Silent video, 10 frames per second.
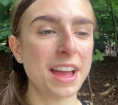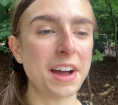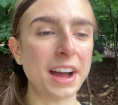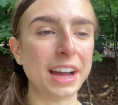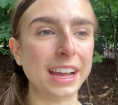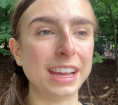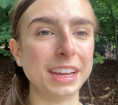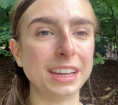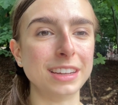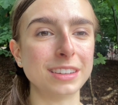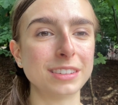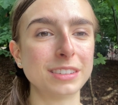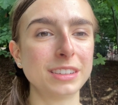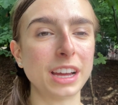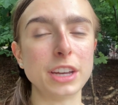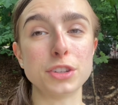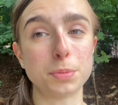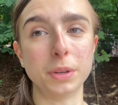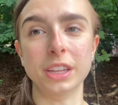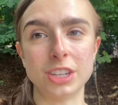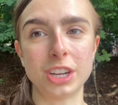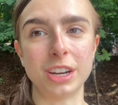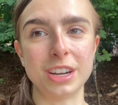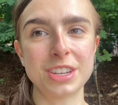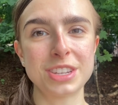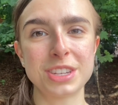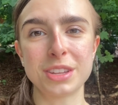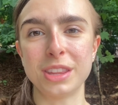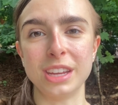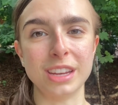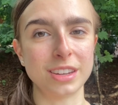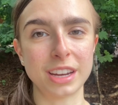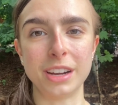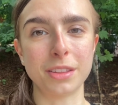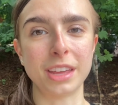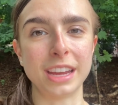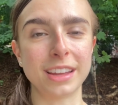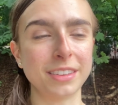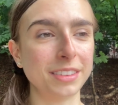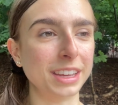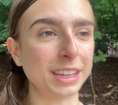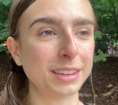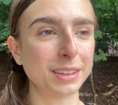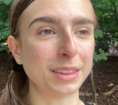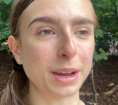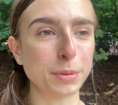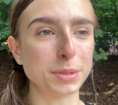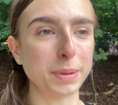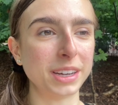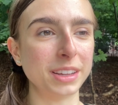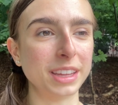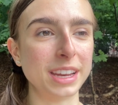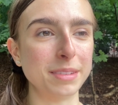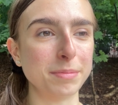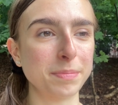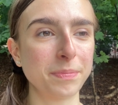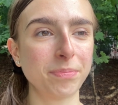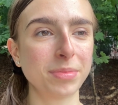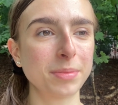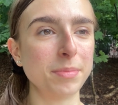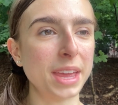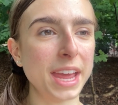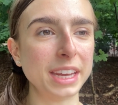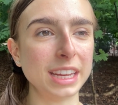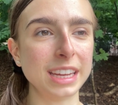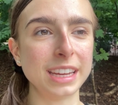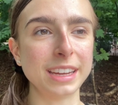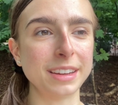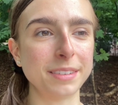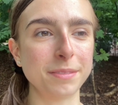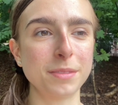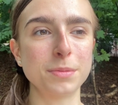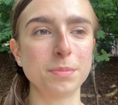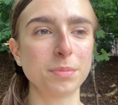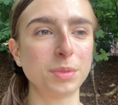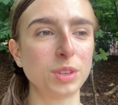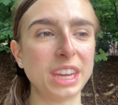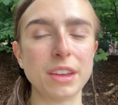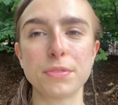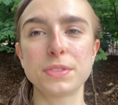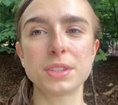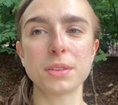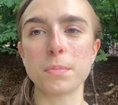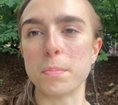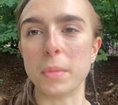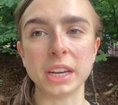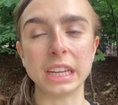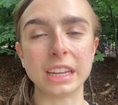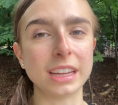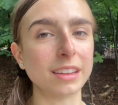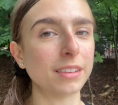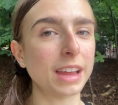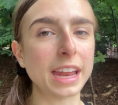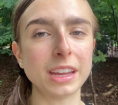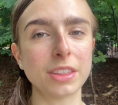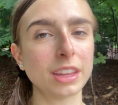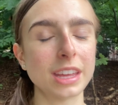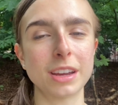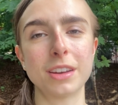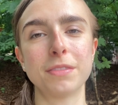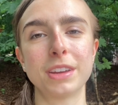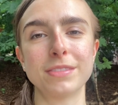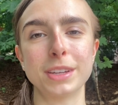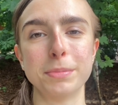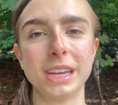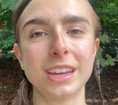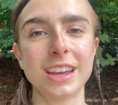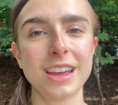I just really cherished the entire thing. Like, that was better than any gift, money, anything they could have given me.